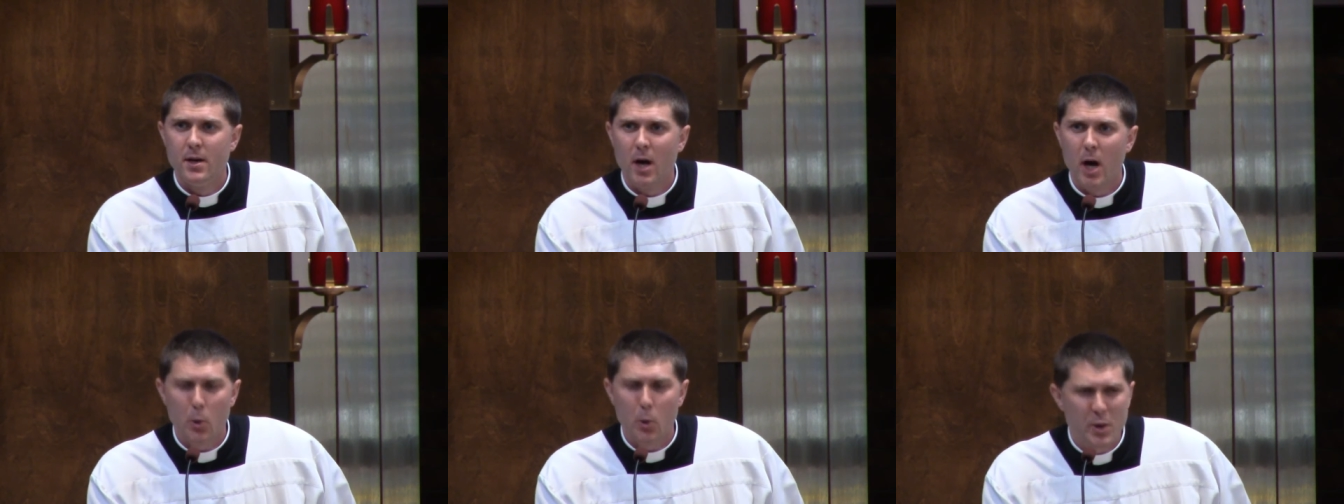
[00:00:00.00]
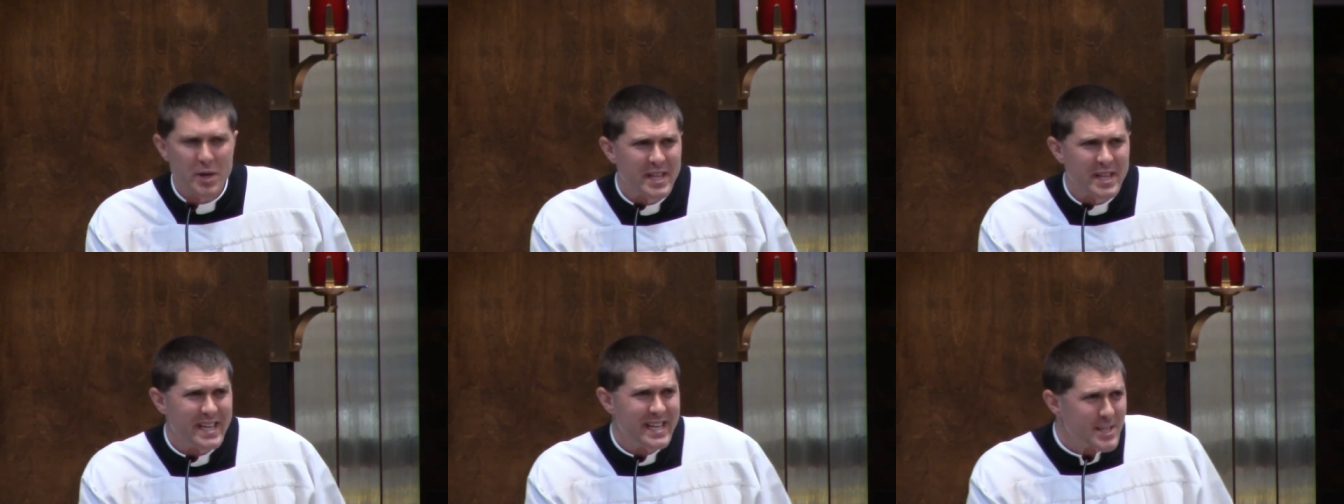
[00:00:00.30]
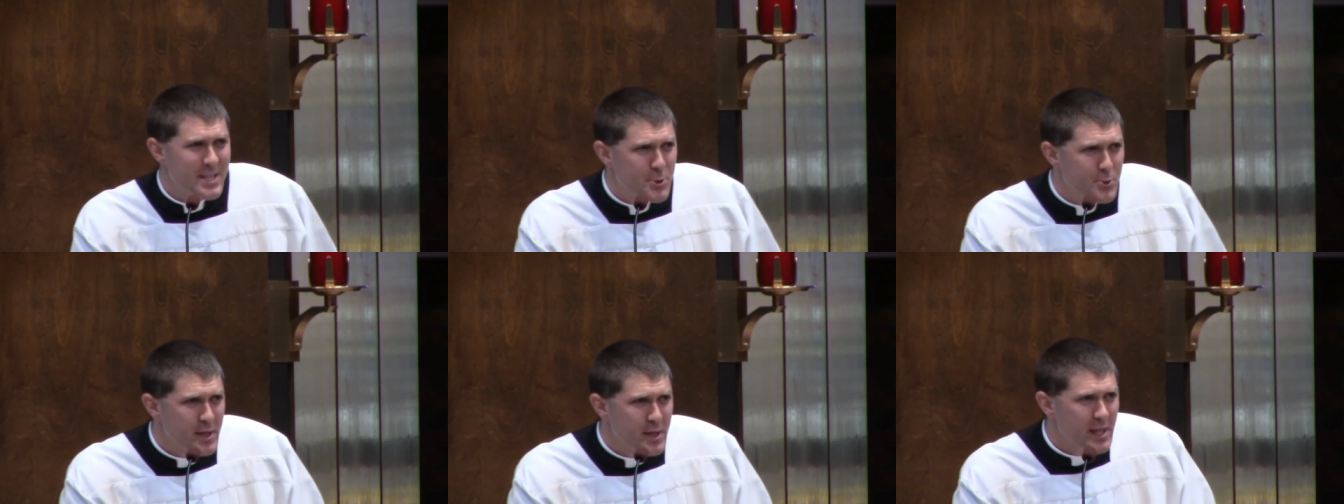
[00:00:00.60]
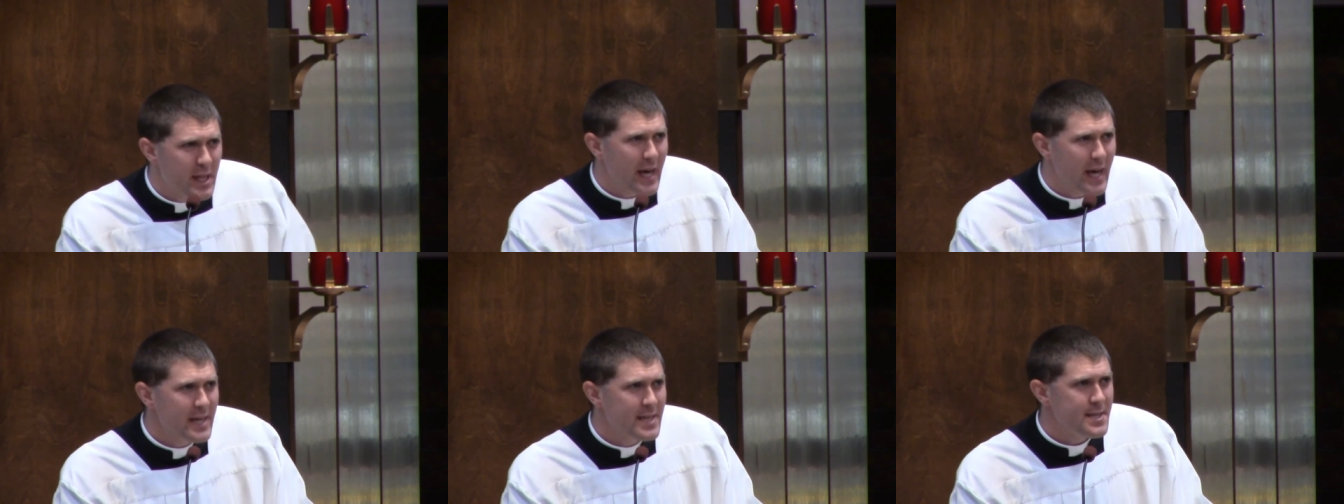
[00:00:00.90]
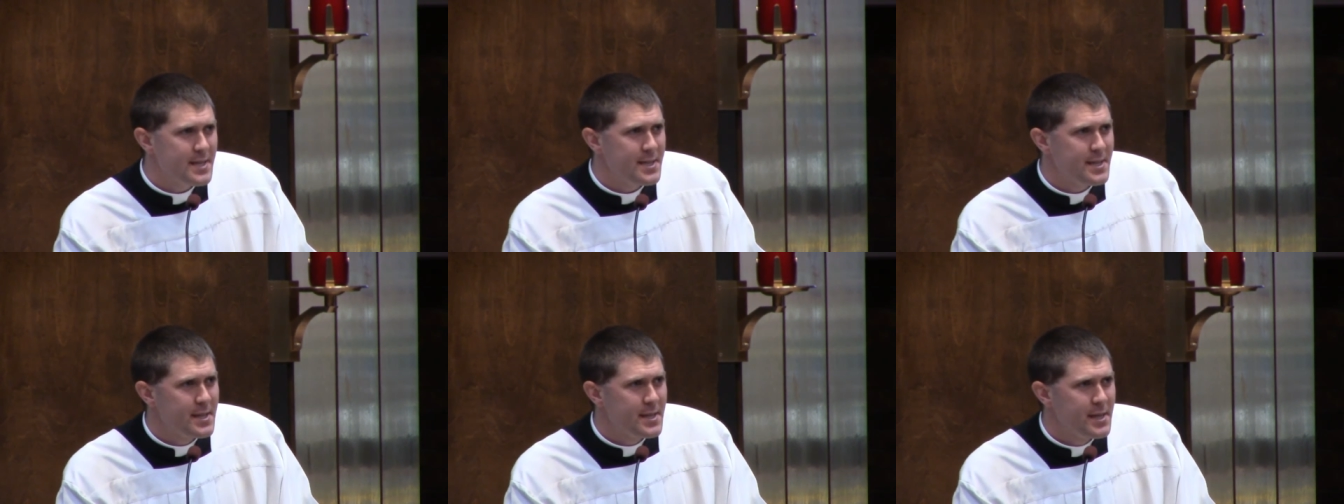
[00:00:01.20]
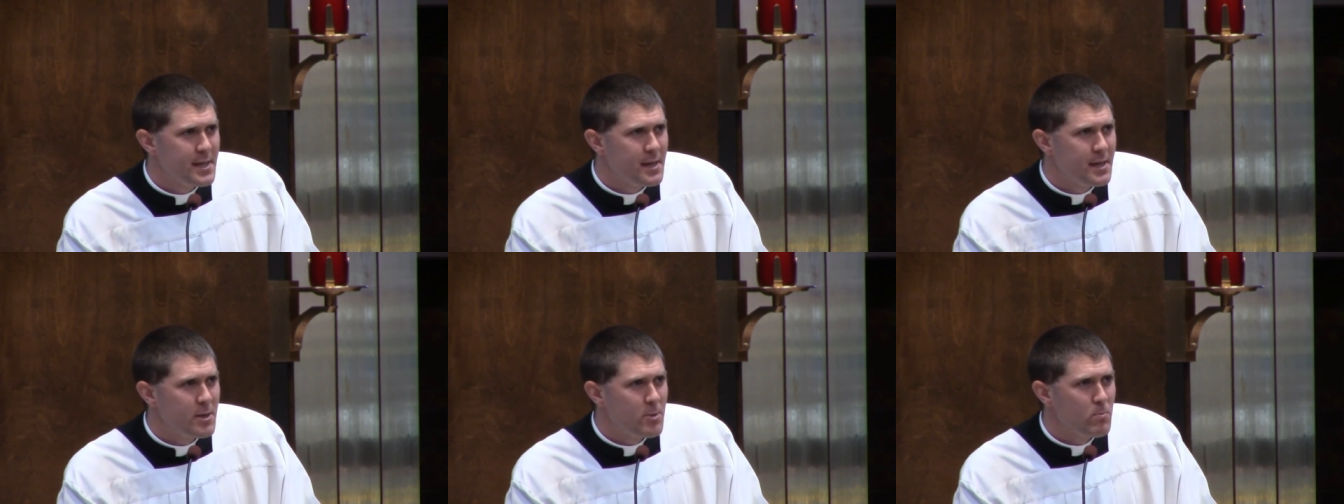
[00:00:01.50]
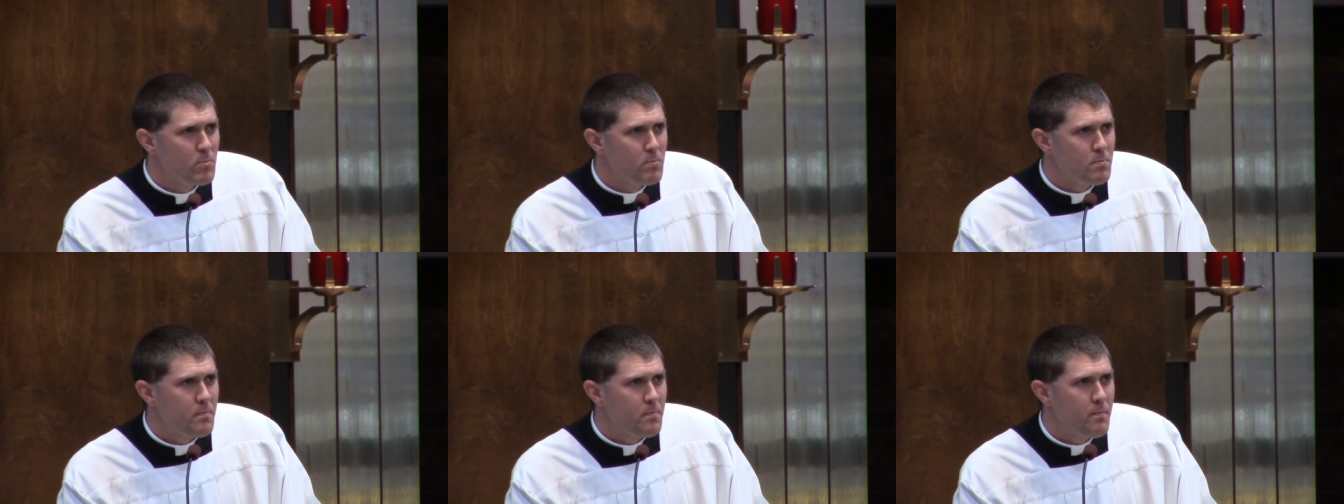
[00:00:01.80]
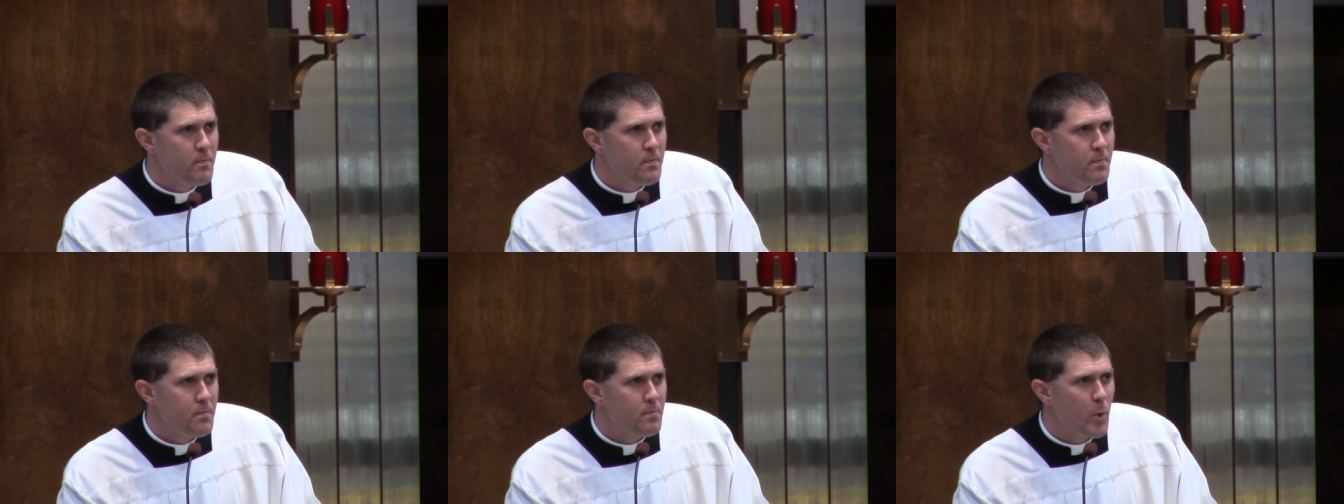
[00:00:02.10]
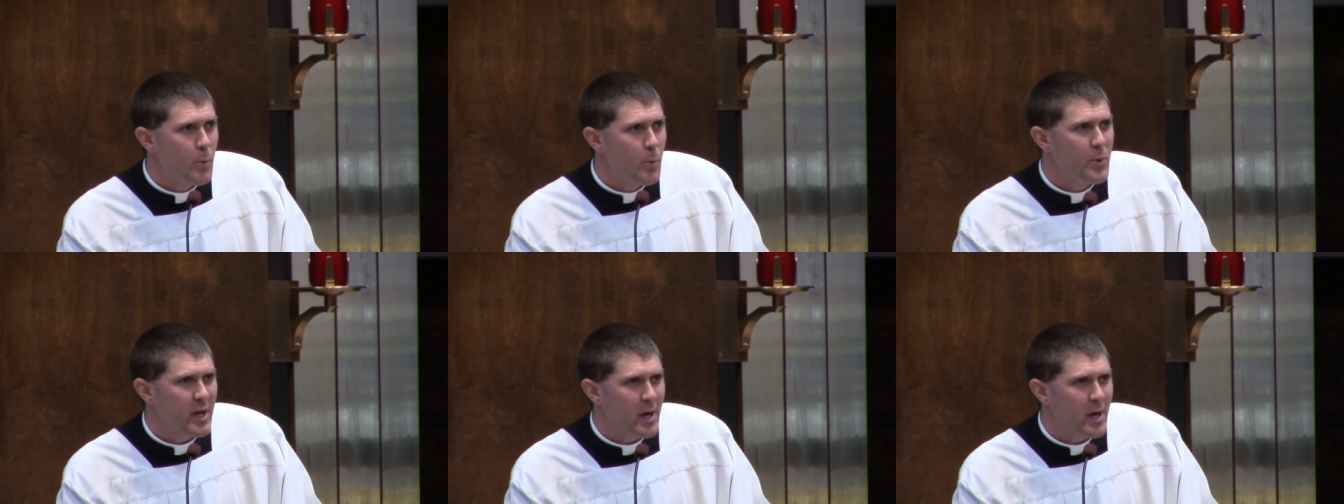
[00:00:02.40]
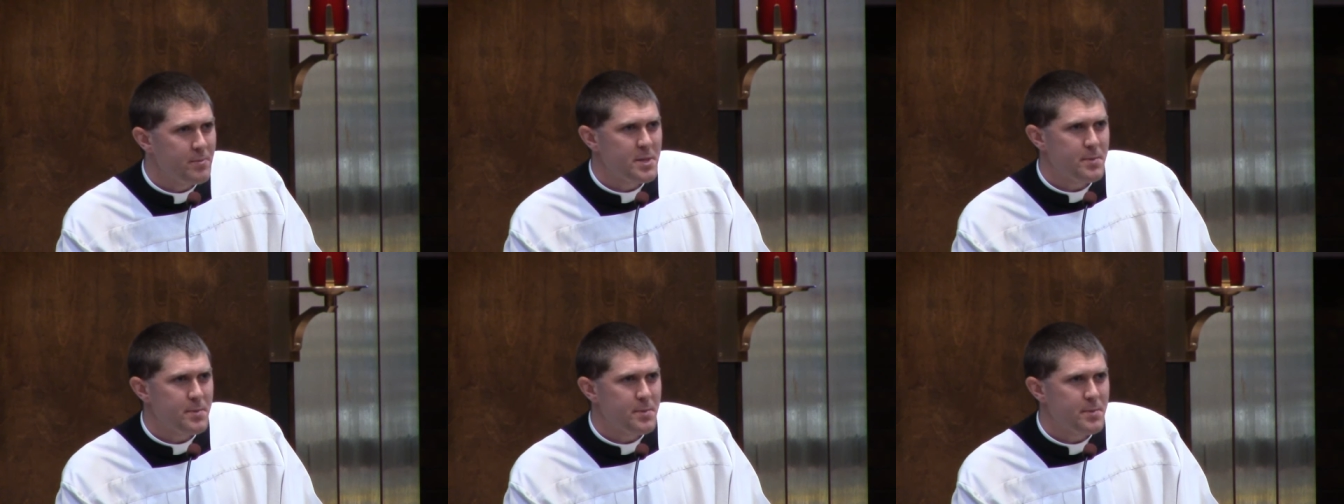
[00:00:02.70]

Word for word: Are we the Israelites? When we come